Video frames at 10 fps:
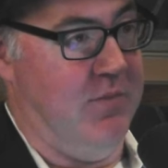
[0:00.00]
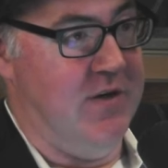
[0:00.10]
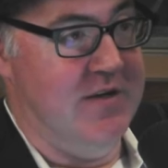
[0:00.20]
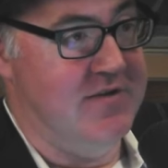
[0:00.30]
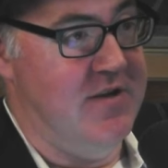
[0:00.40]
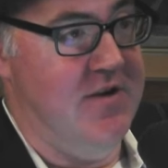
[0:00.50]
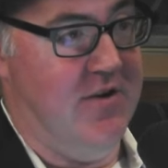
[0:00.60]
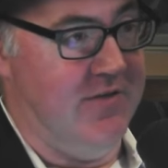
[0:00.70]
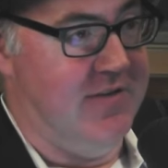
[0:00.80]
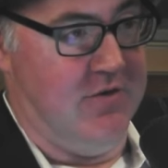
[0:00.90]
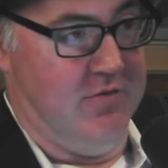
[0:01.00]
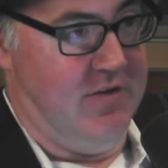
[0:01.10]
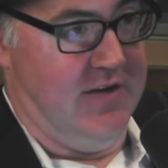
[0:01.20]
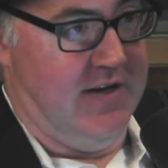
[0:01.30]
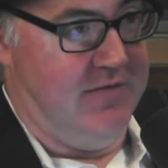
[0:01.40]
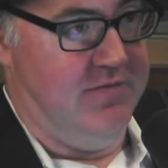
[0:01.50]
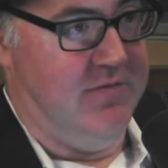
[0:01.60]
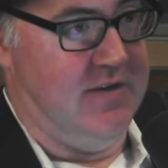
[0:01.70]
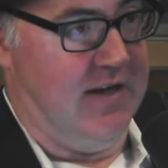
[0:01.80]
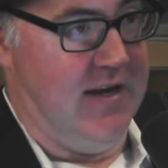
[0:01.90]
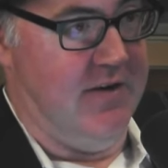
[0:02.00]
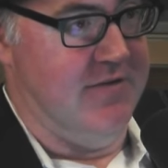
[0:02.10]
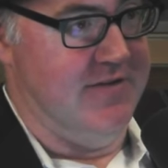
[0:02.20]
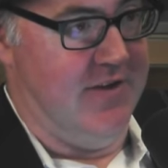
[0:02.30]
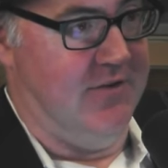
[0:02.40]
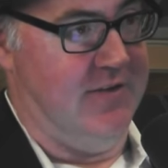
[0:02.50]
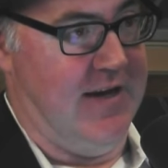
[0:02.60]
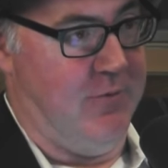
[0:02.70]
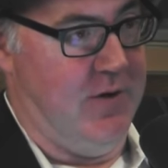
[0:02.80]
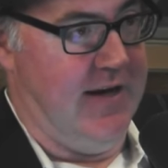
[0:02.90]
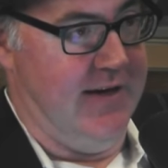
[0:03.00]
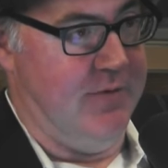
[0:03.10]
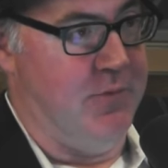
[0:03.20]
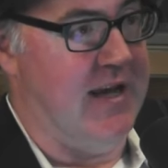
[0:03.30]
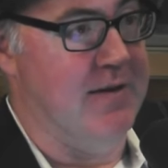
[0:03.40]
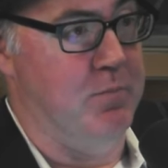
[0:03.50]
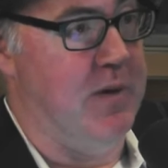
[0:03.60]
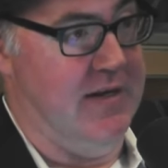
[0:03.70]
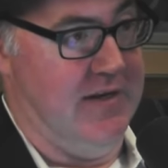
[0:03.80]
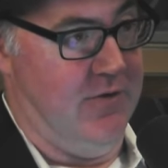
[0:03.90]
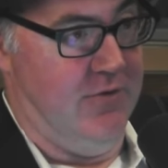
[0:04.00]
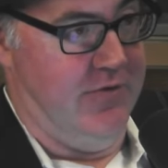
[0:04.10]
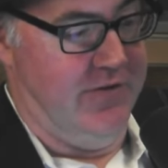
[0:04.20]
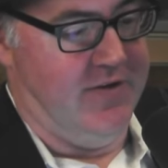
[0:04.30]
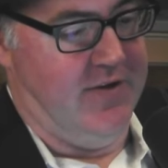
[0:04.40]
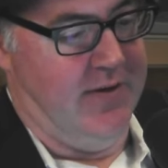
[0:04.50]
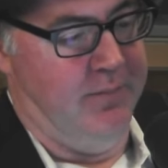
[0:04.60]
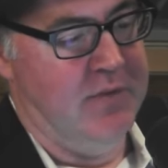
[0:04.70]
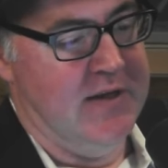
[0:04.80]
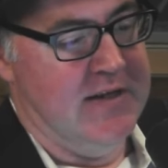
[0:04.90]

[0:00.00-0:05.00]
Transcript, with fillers: We're just not skillful enough to get a result that way, and we're getting beaten all the time.